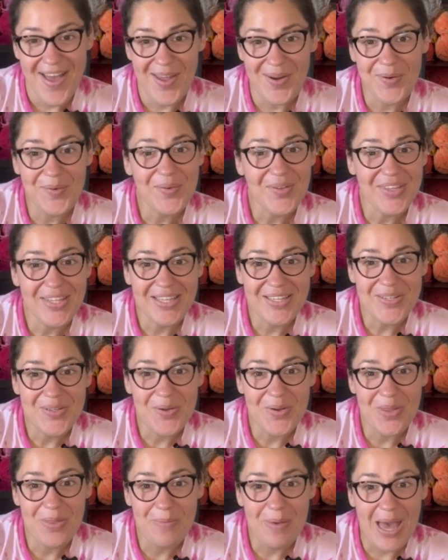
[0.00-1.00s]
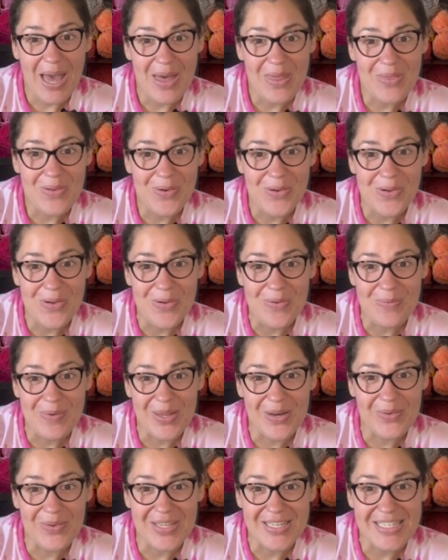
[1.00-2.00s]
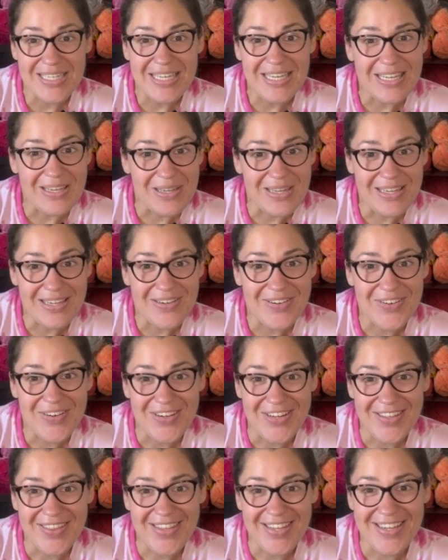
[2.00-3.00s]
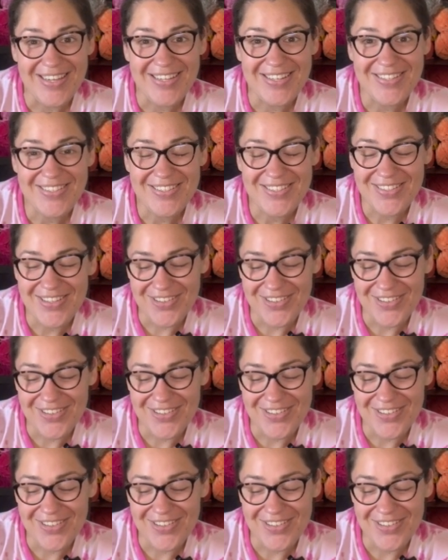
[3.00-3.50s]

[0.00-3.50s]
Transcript: I don't really get to go to the bathroom. I don't get to eat or anything.